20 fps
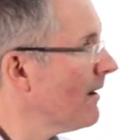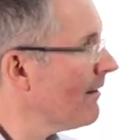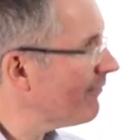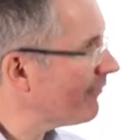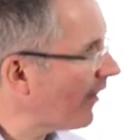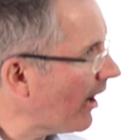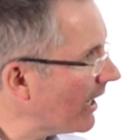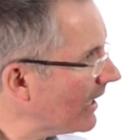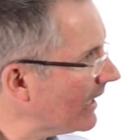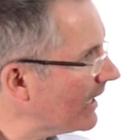
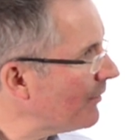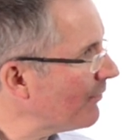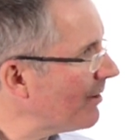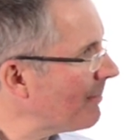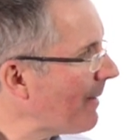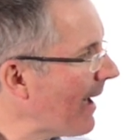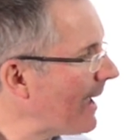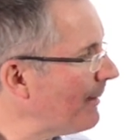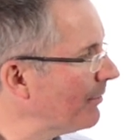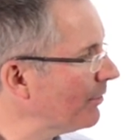Finally,
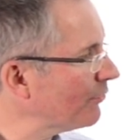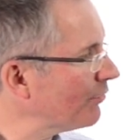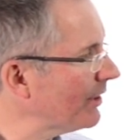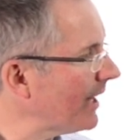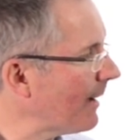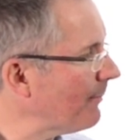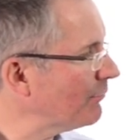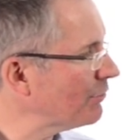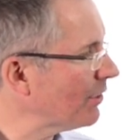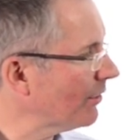repayments,
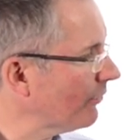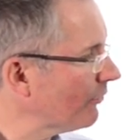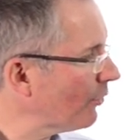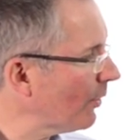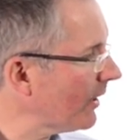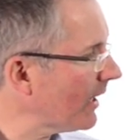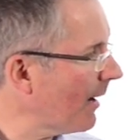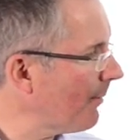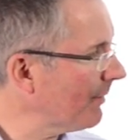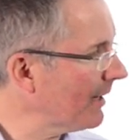redemption. So
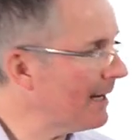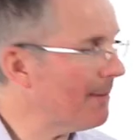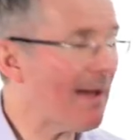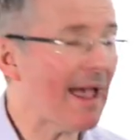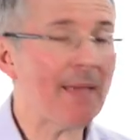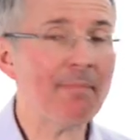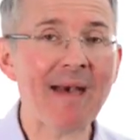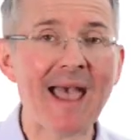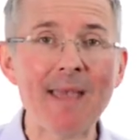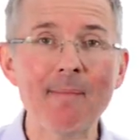a company
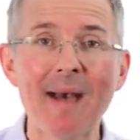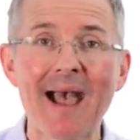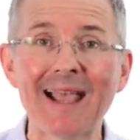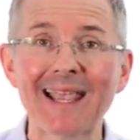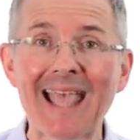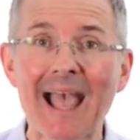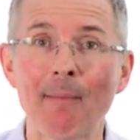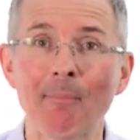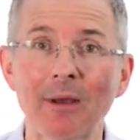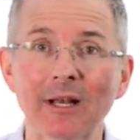may pay back
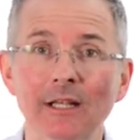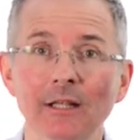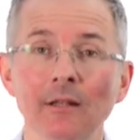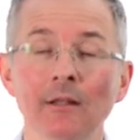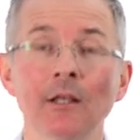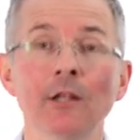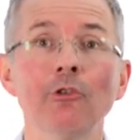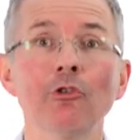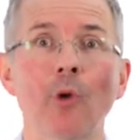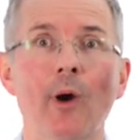
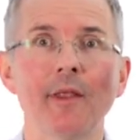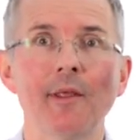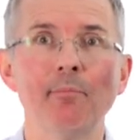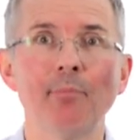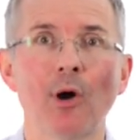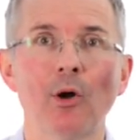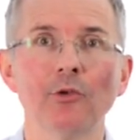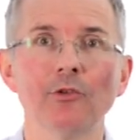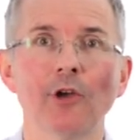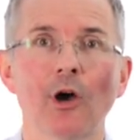capital to either
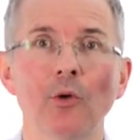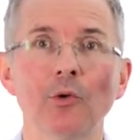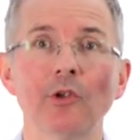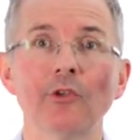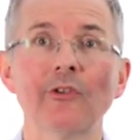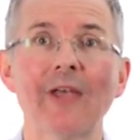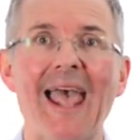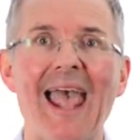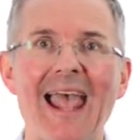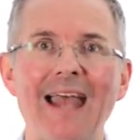
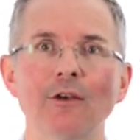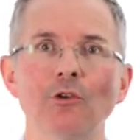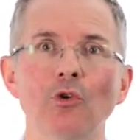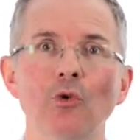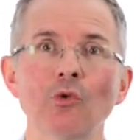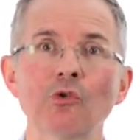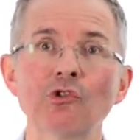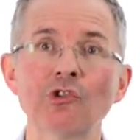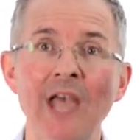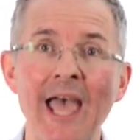bondholders and
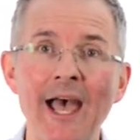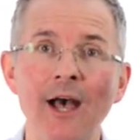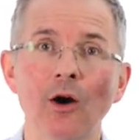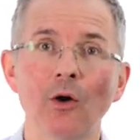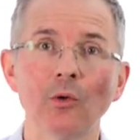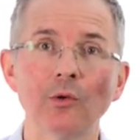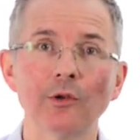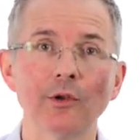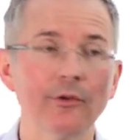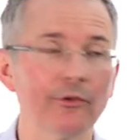or
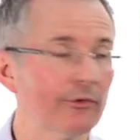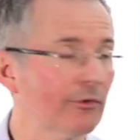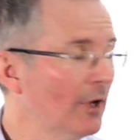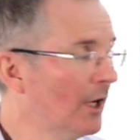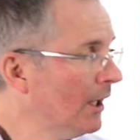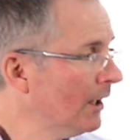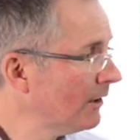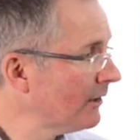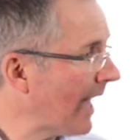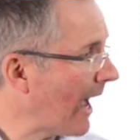shareholders.
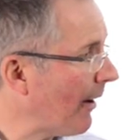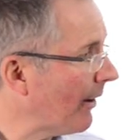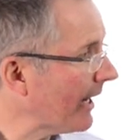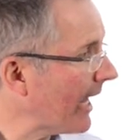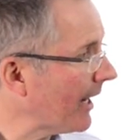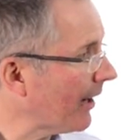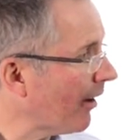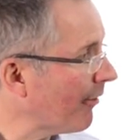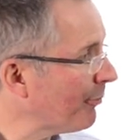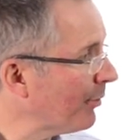Now,
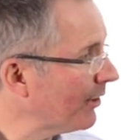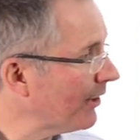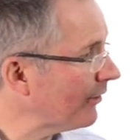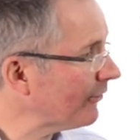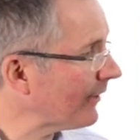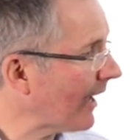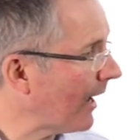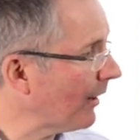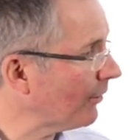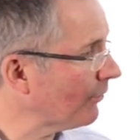again, I've put this
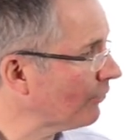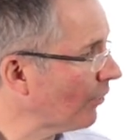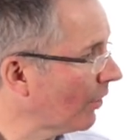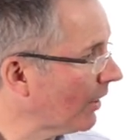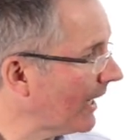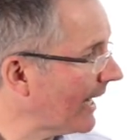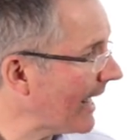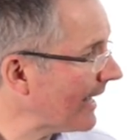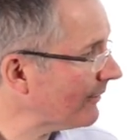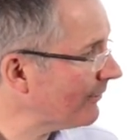down as
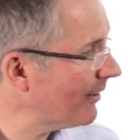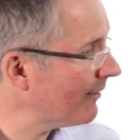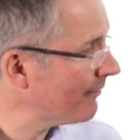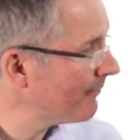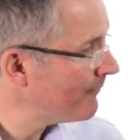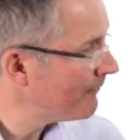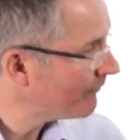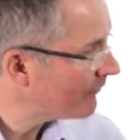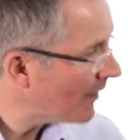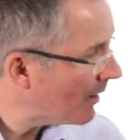
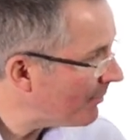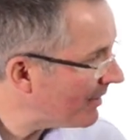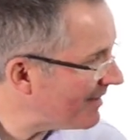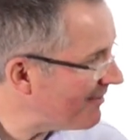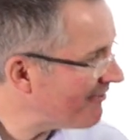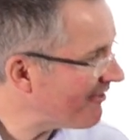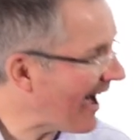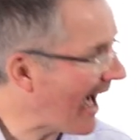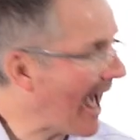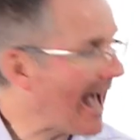non-elective, but
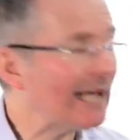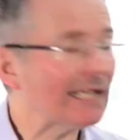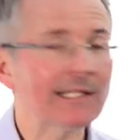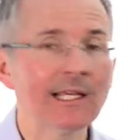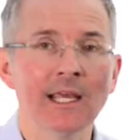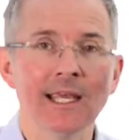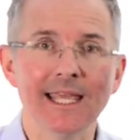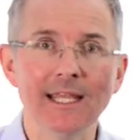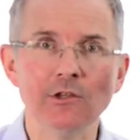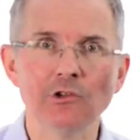in fact,
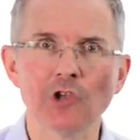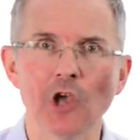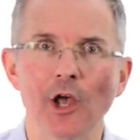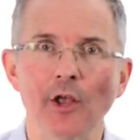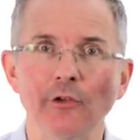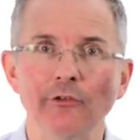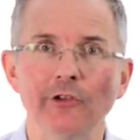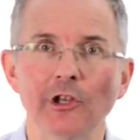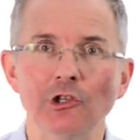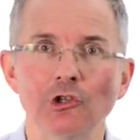in
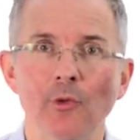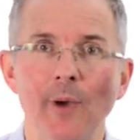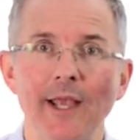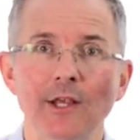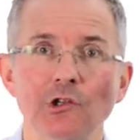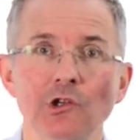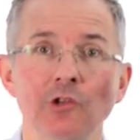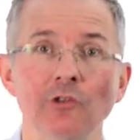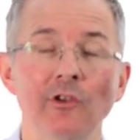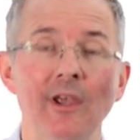certain
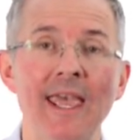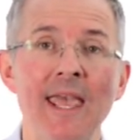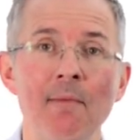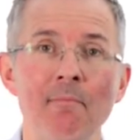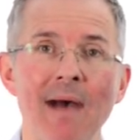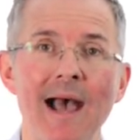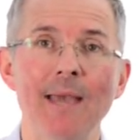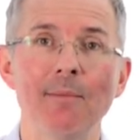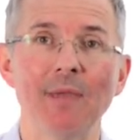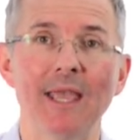situations, it
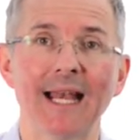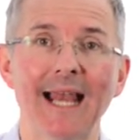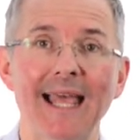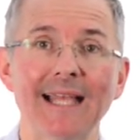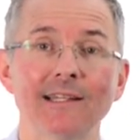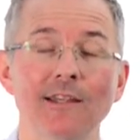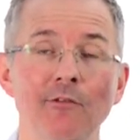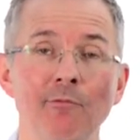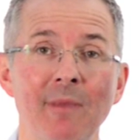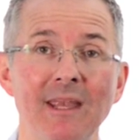may be
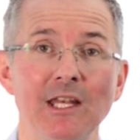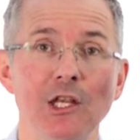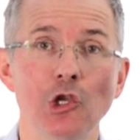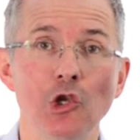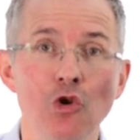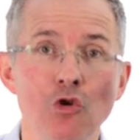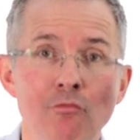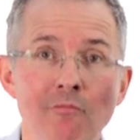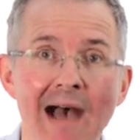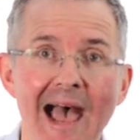elective, meaning
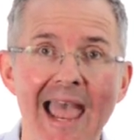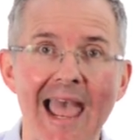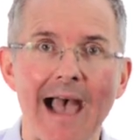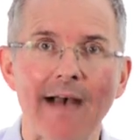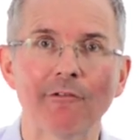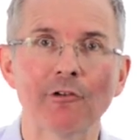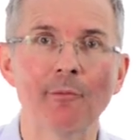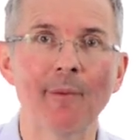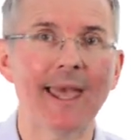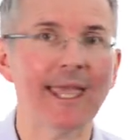you may
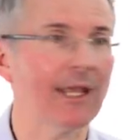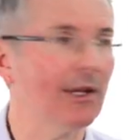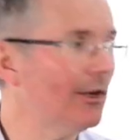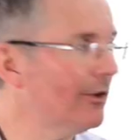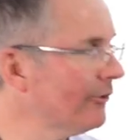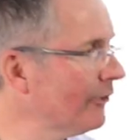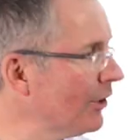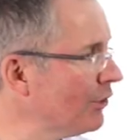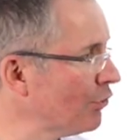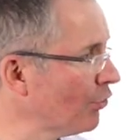have to make a
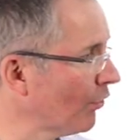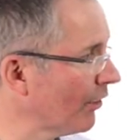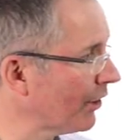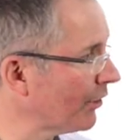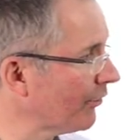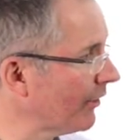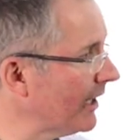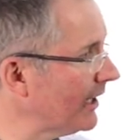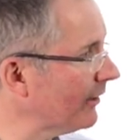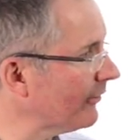decision or
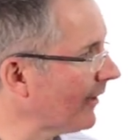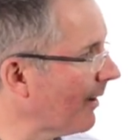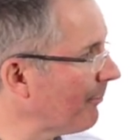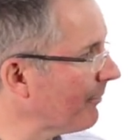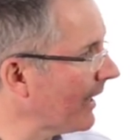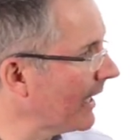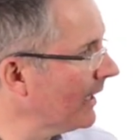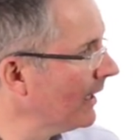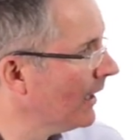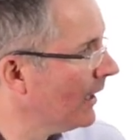agree to
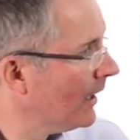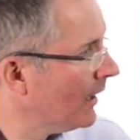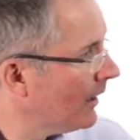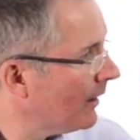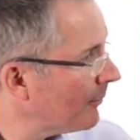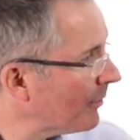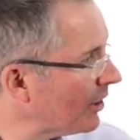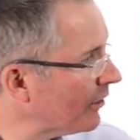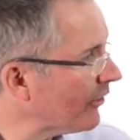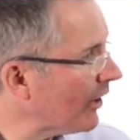something,
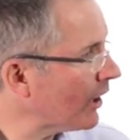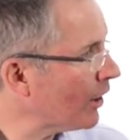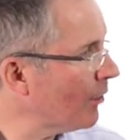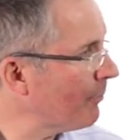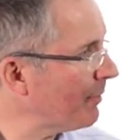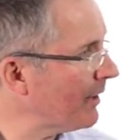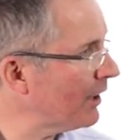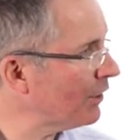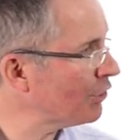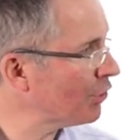because there
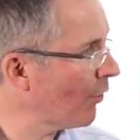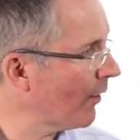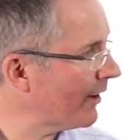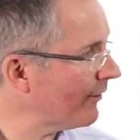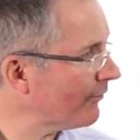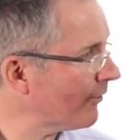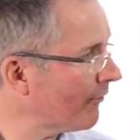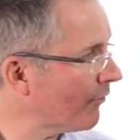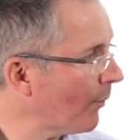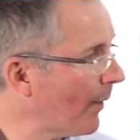could be a
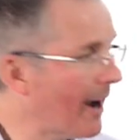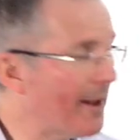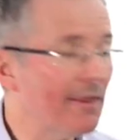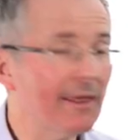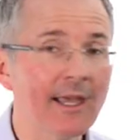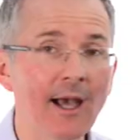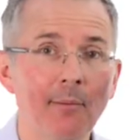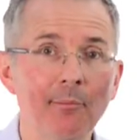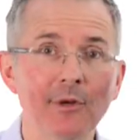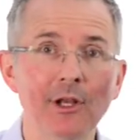choice of the way the
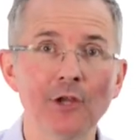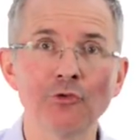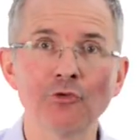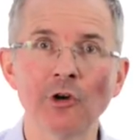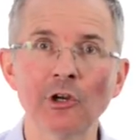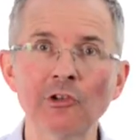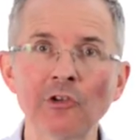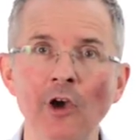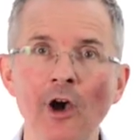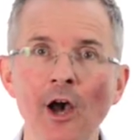company is
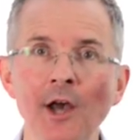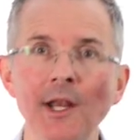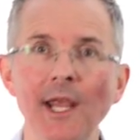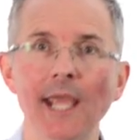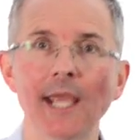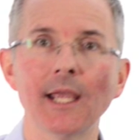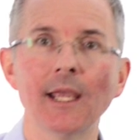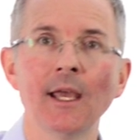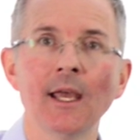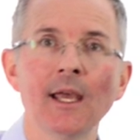
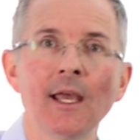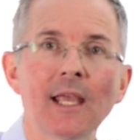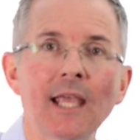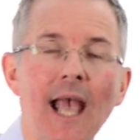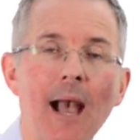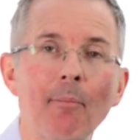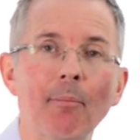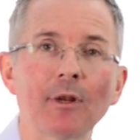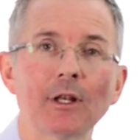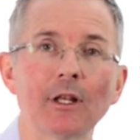returning
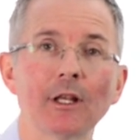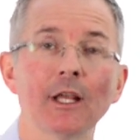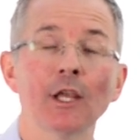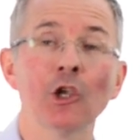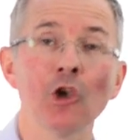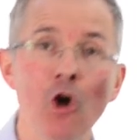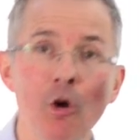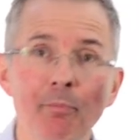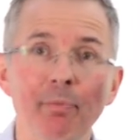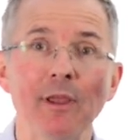capital. It
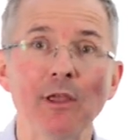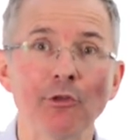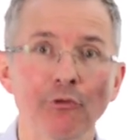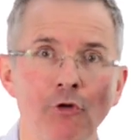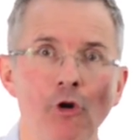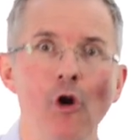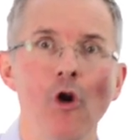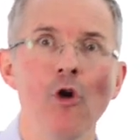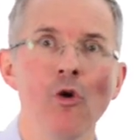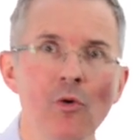could be
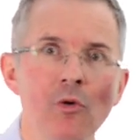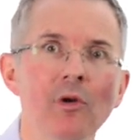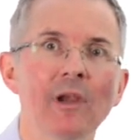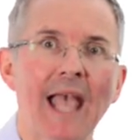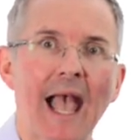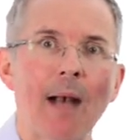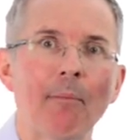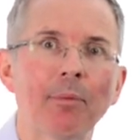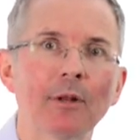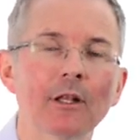through
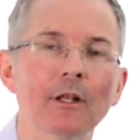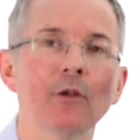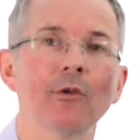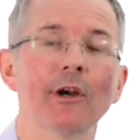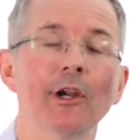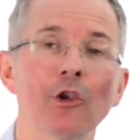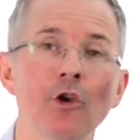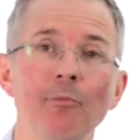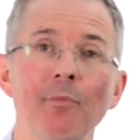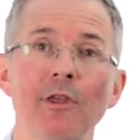capital, or
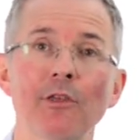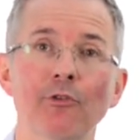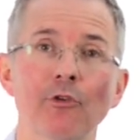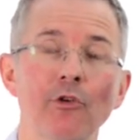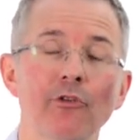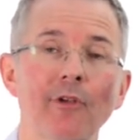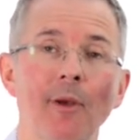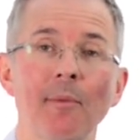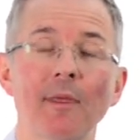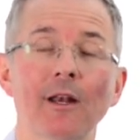it could be
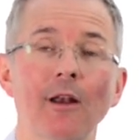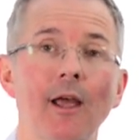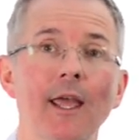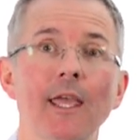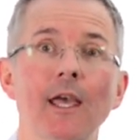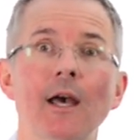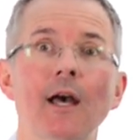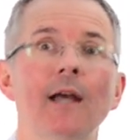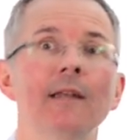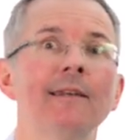through something like
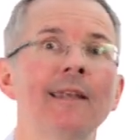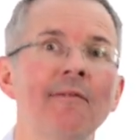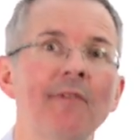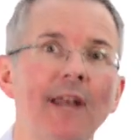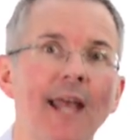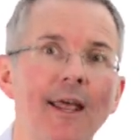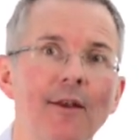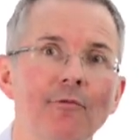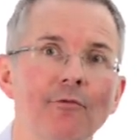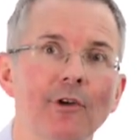a
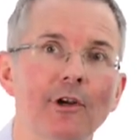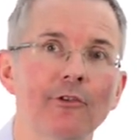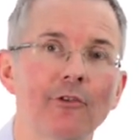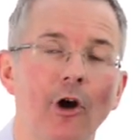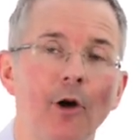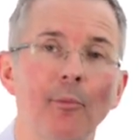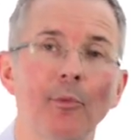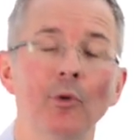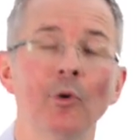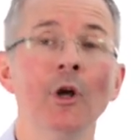dividend, for
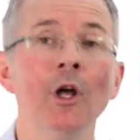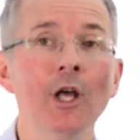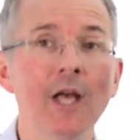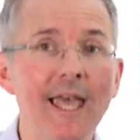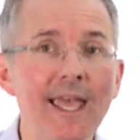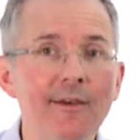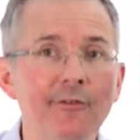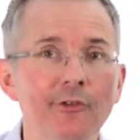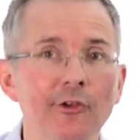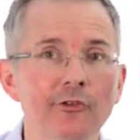example.
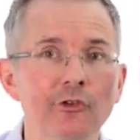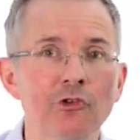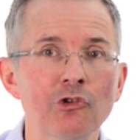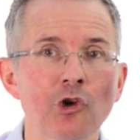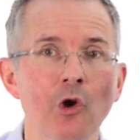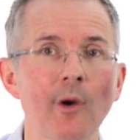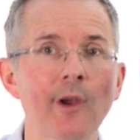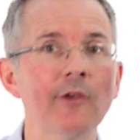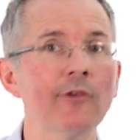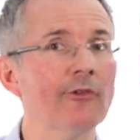If there's a
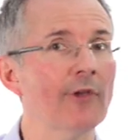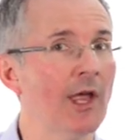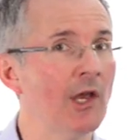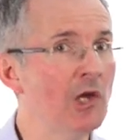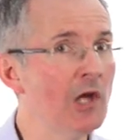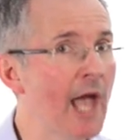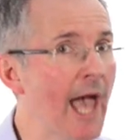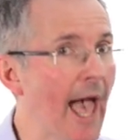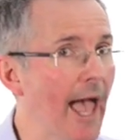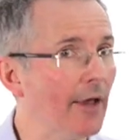choice, then
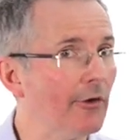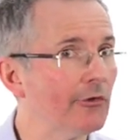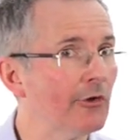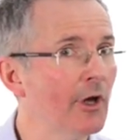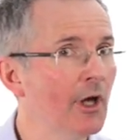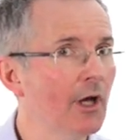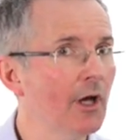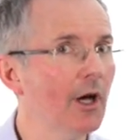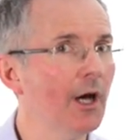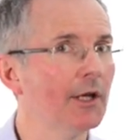yes,
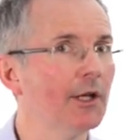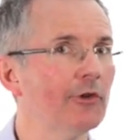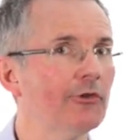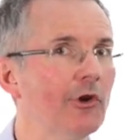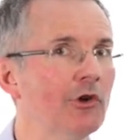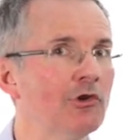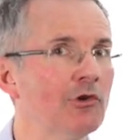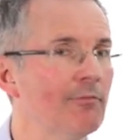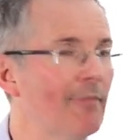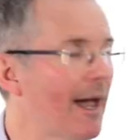a
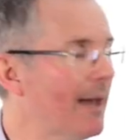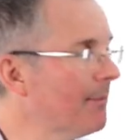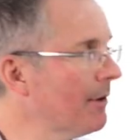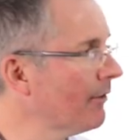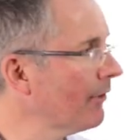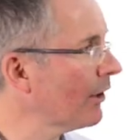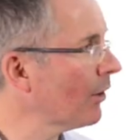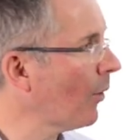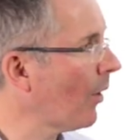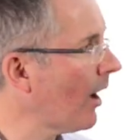decision may be
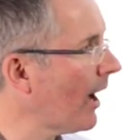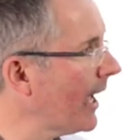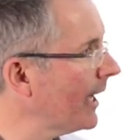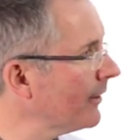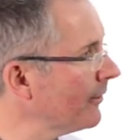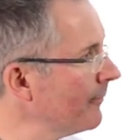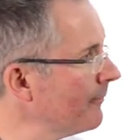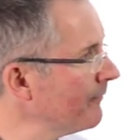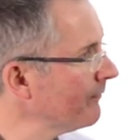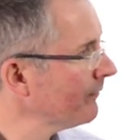required.